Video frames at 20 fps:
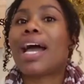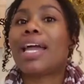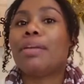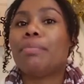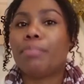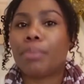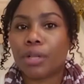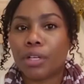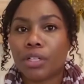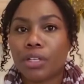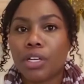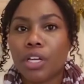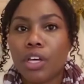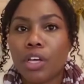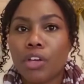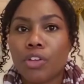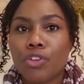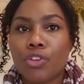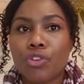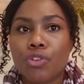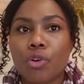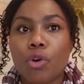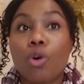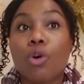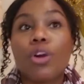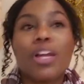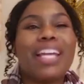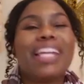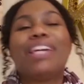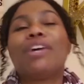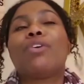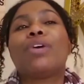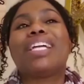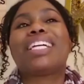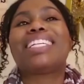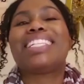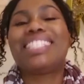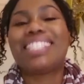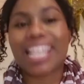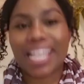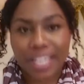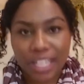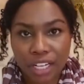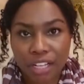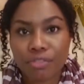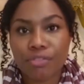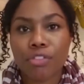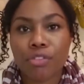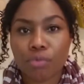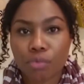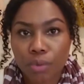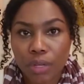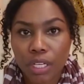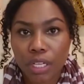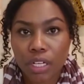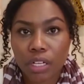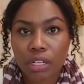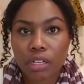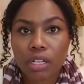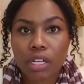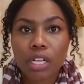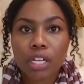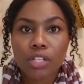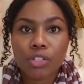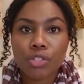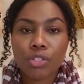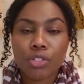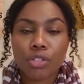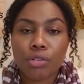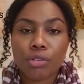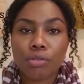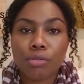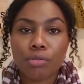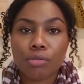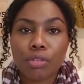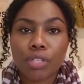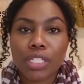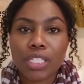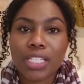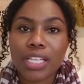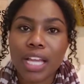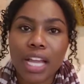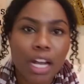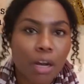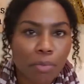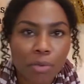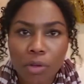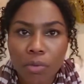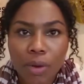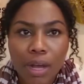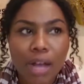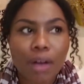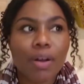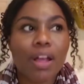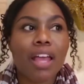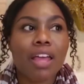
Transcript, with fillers: hyper, you know, or or excited, if you will, to to help you out.